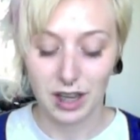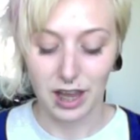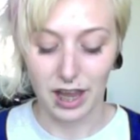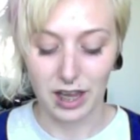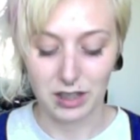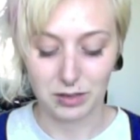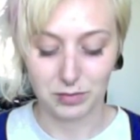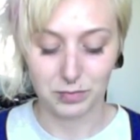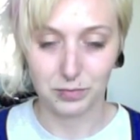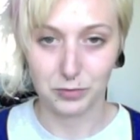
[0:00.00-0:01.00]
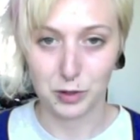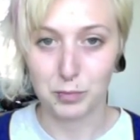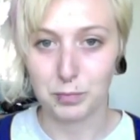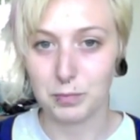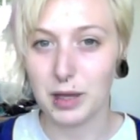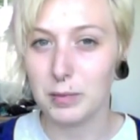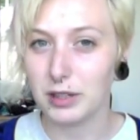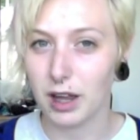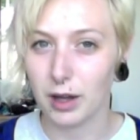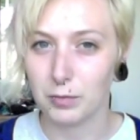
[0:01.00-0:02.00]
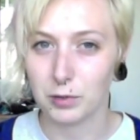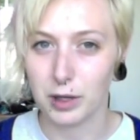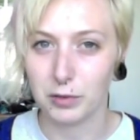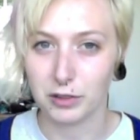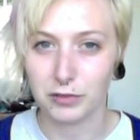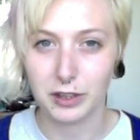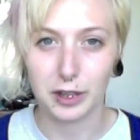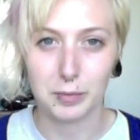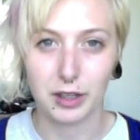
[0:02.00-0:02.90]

and you maybe not were able to feel it,